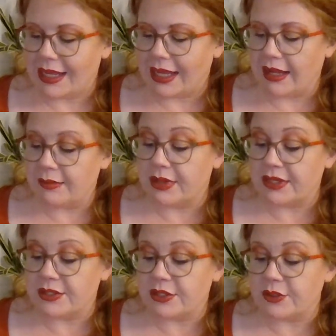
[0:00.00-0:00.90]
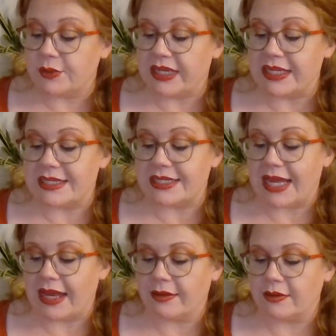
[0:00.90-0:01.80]
8 plus 2 is
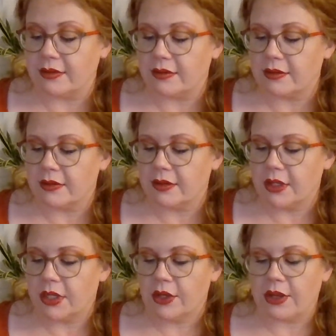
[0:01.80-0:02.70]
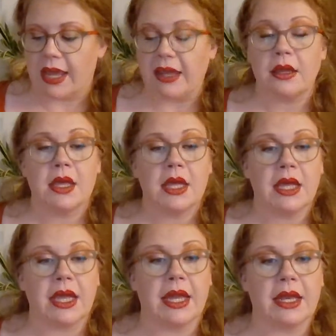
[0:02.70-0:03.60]
10. Okay?
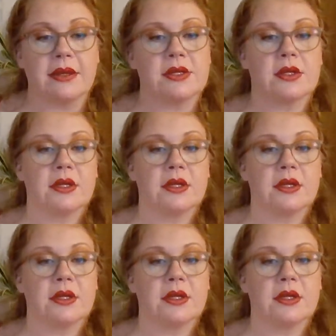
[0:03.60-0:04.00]
And